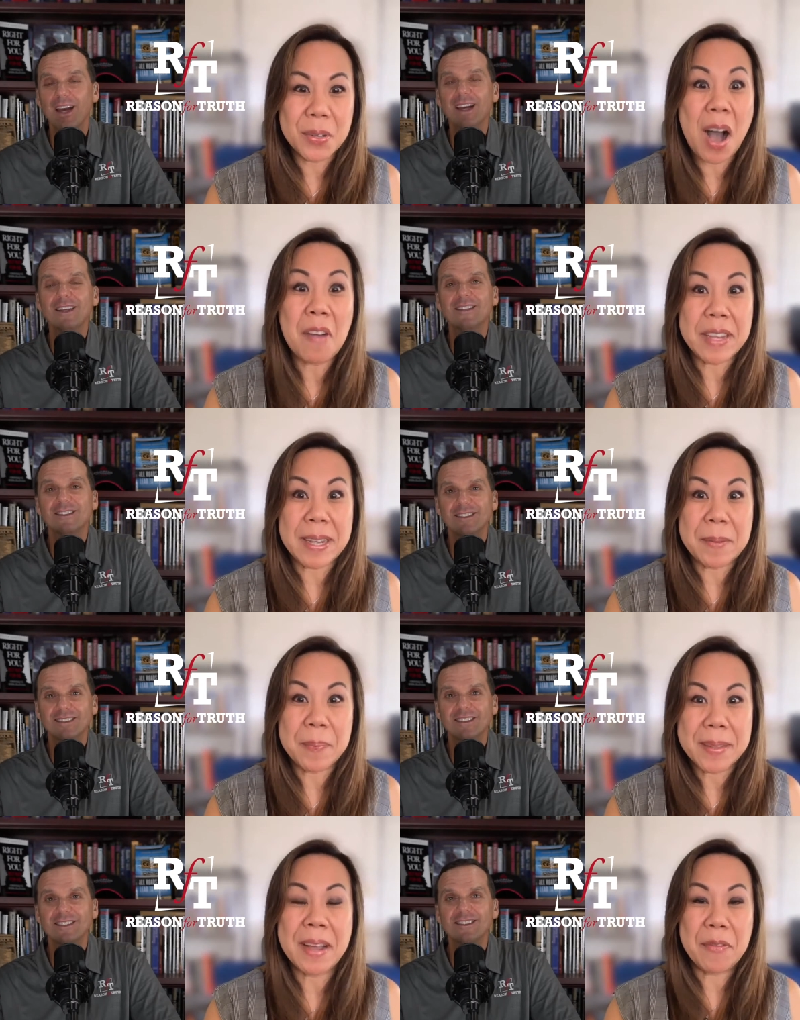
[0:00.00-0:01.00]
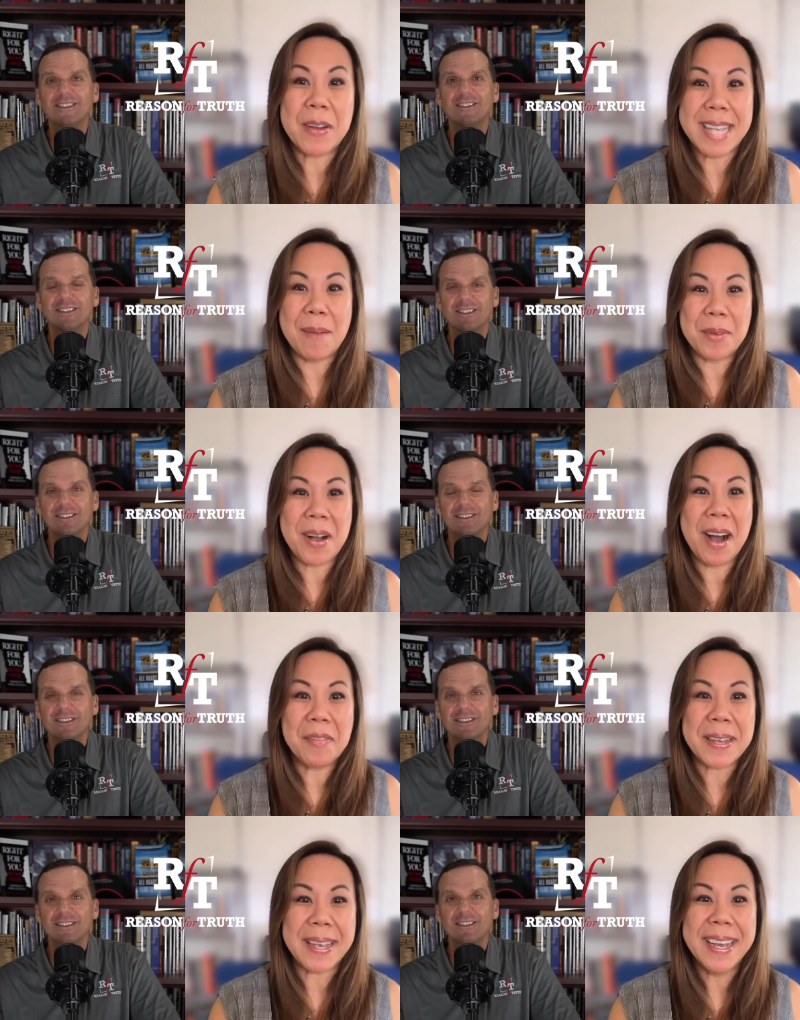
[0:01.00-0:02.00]
Speaker 1: So coffee. Yeah, for example,
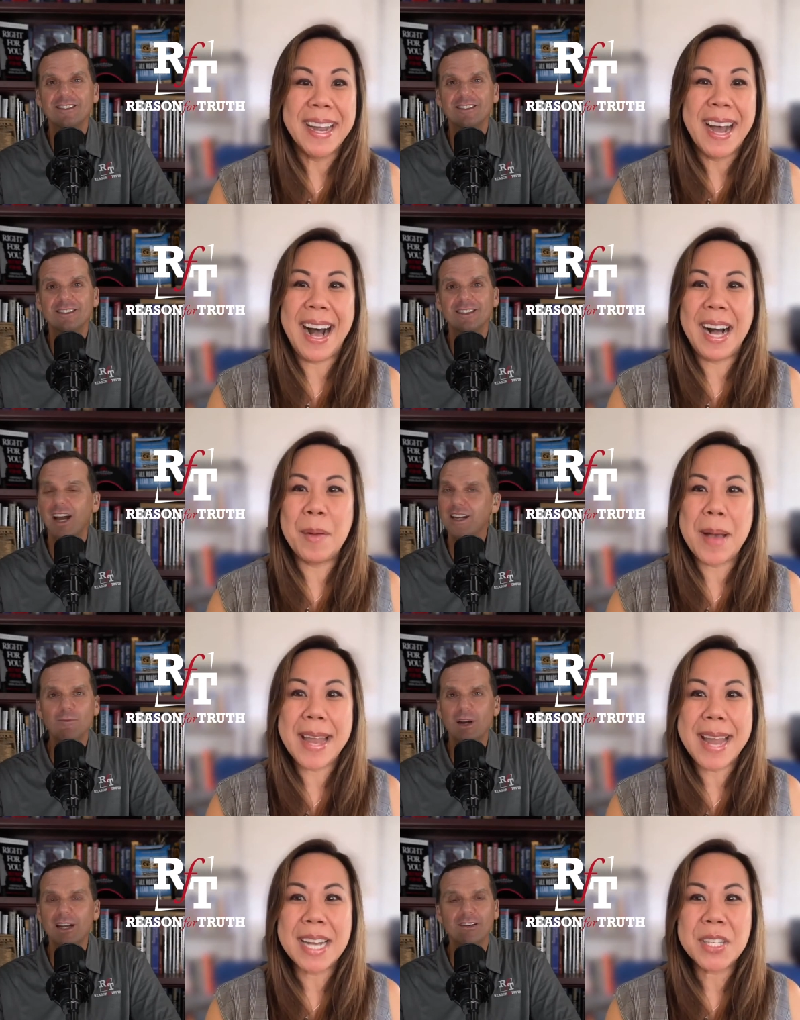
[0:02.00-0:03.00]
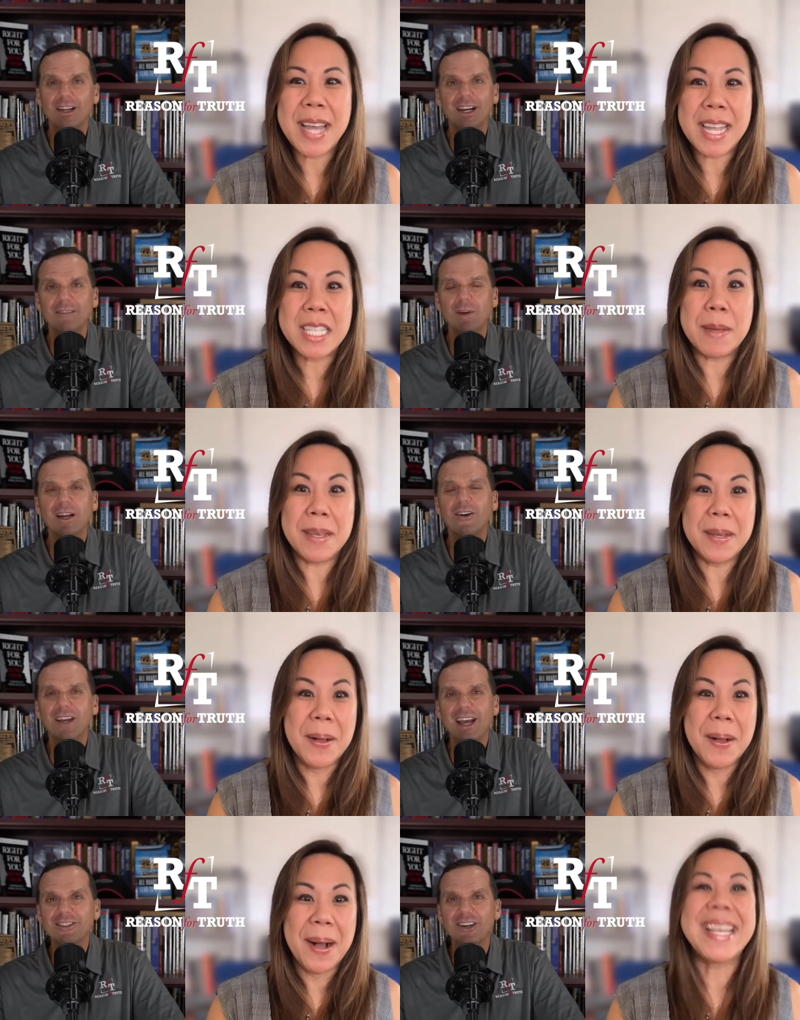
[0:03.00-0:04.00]
coffee. Um, I didn't want
Speaker 2: to hear that, but oh
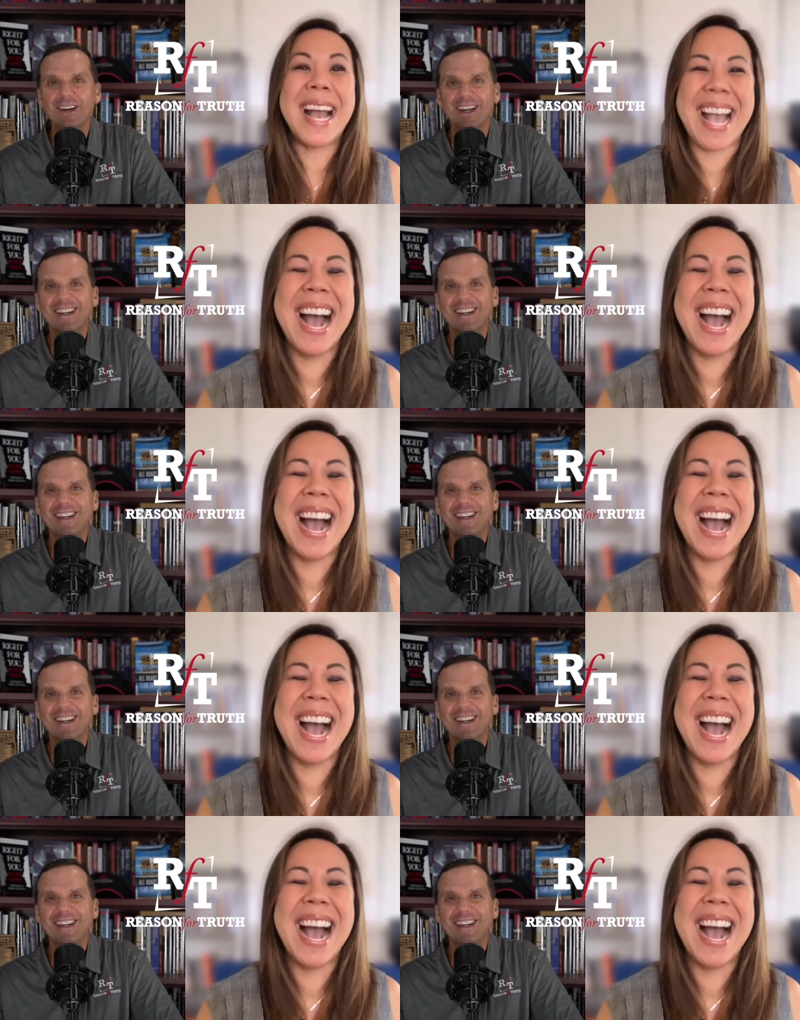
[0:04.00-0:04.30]
yes, go ahead.